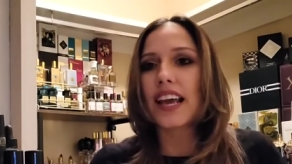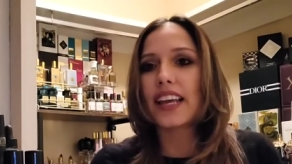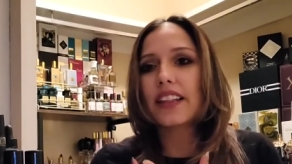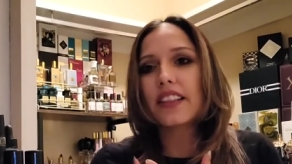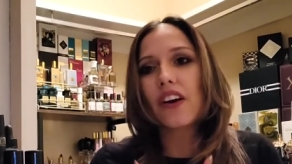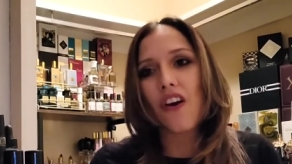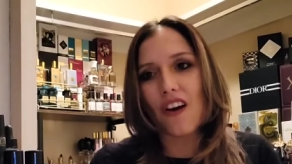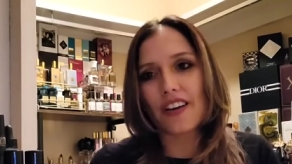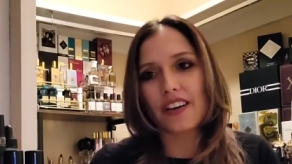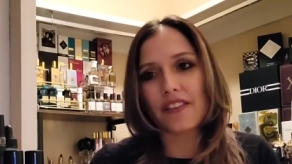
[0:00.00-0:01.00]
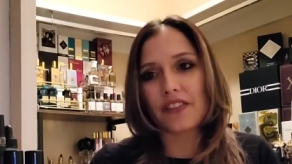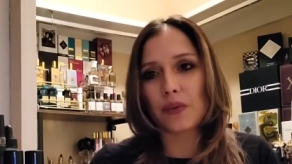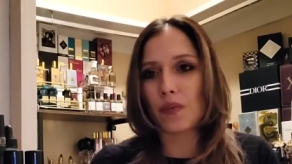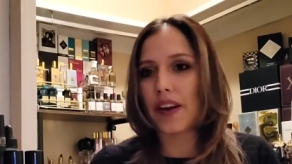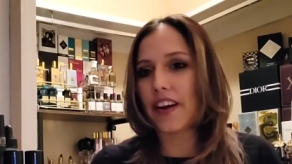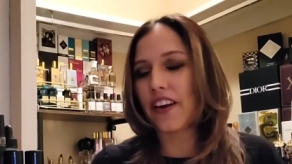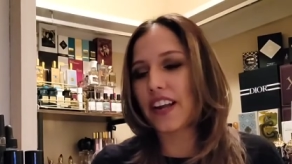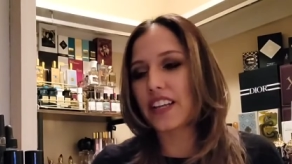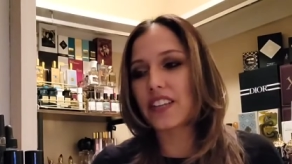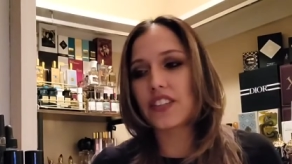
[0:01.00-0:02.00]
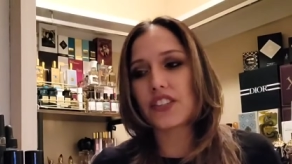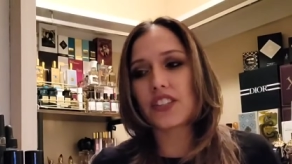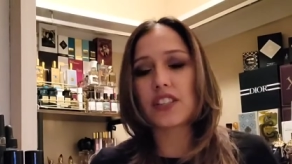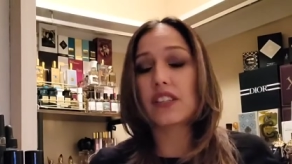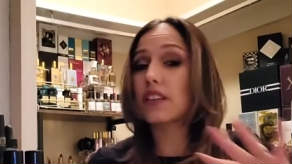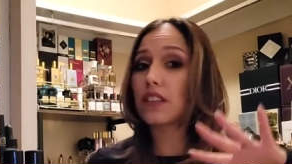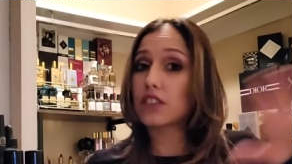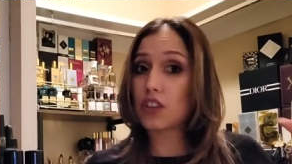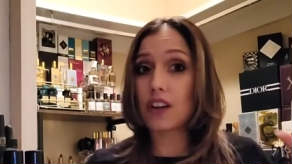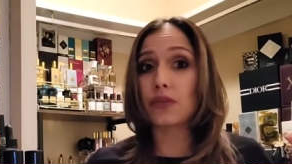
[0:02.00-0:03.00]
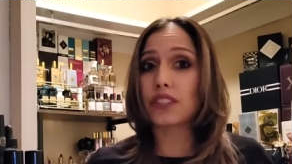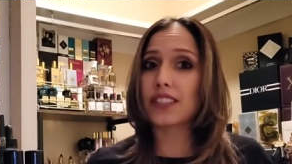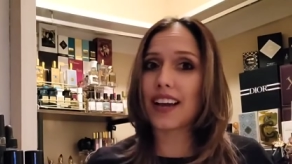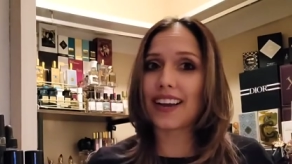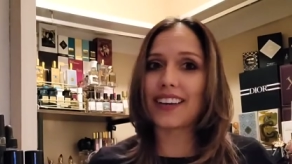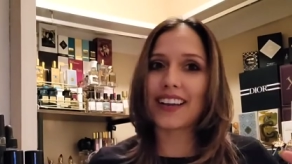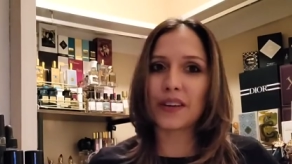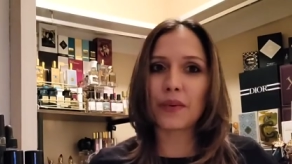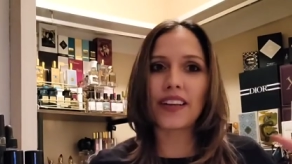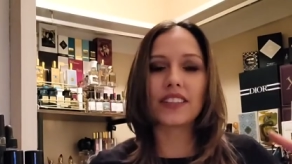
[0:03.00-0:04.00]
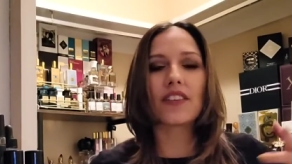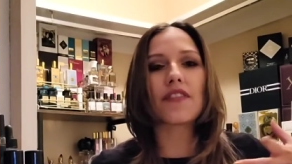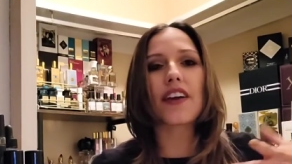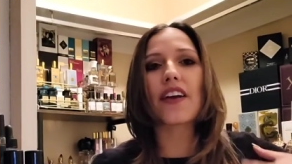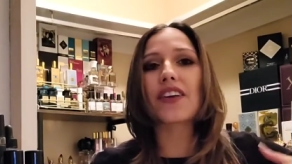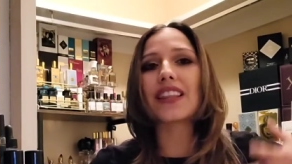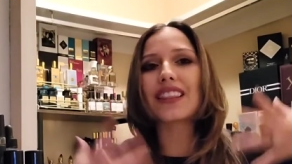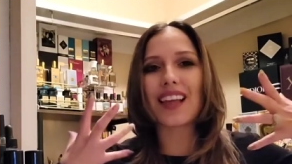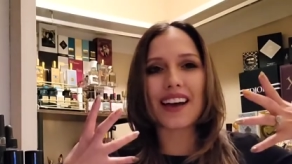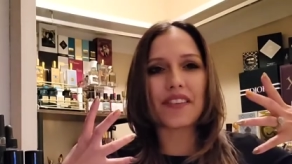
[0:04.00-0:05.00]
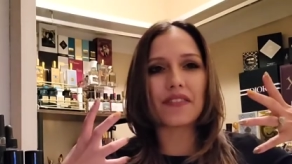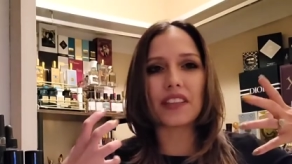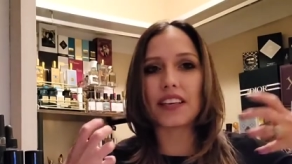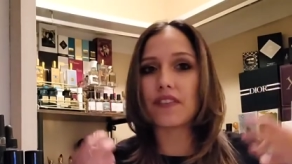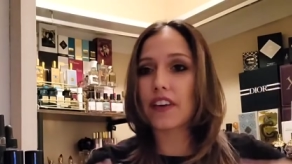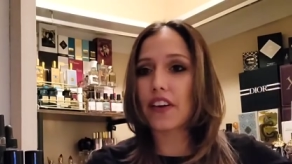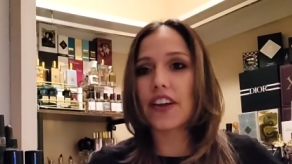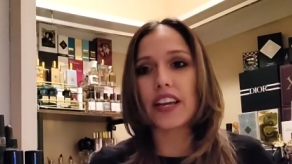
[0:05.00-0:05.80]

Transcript: In the heart of the wear, it is just the genre side anyways, very lively, very